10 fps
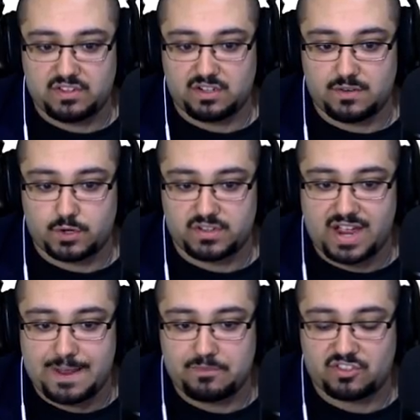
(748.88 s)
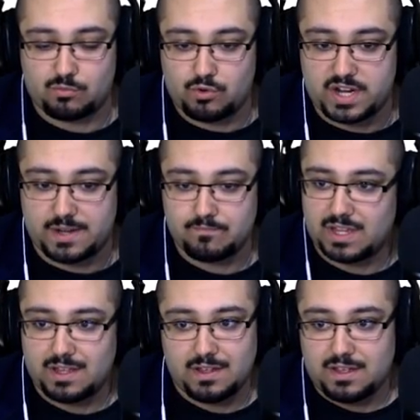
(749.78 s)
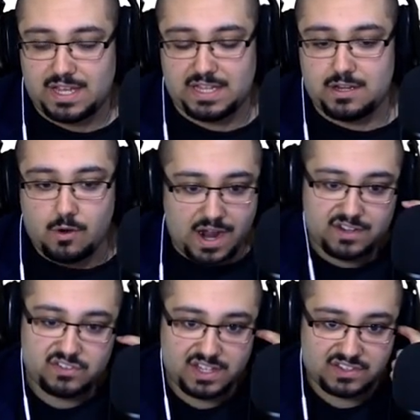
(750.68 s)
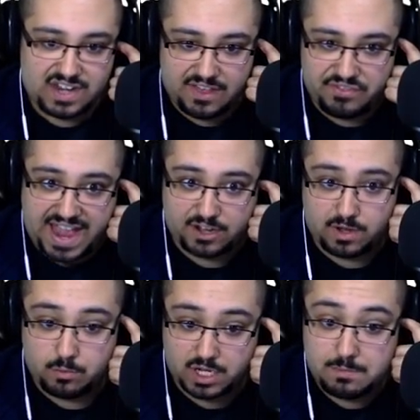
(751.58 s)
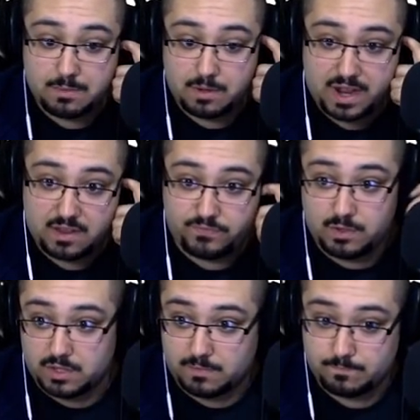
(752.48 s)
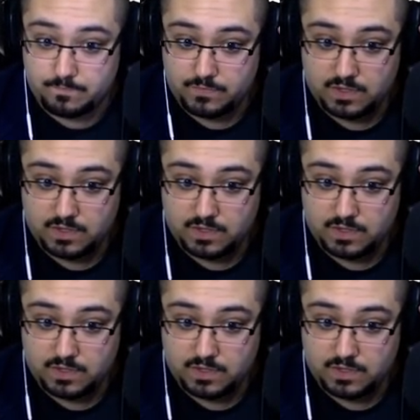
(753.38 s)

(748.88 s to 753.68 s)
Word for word: Pizza delivery times three. It, you know, honestly, it's not that great. We're going to be able to buy a few of them.